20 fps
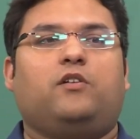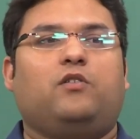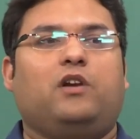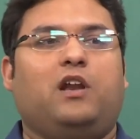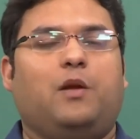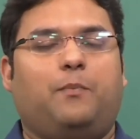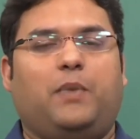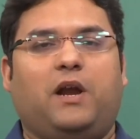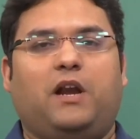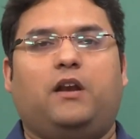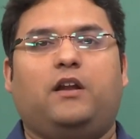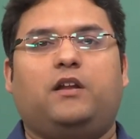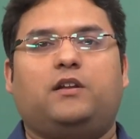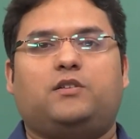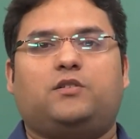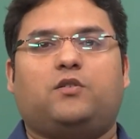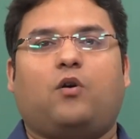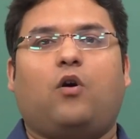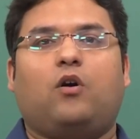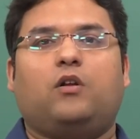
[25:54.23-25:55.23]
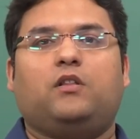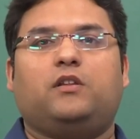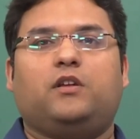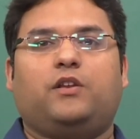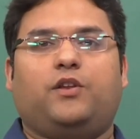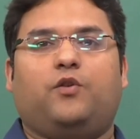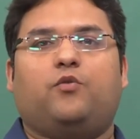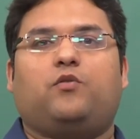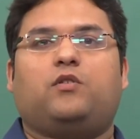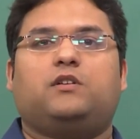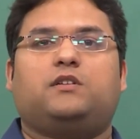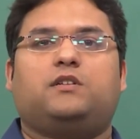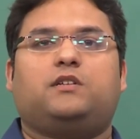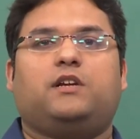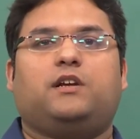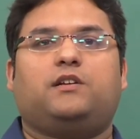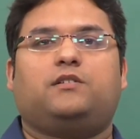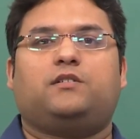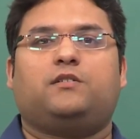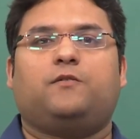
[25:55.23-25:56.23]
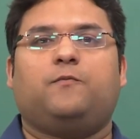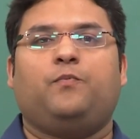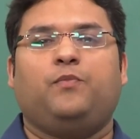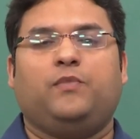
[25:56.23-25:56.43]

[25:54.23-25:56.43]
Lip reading: dependence on the neural states.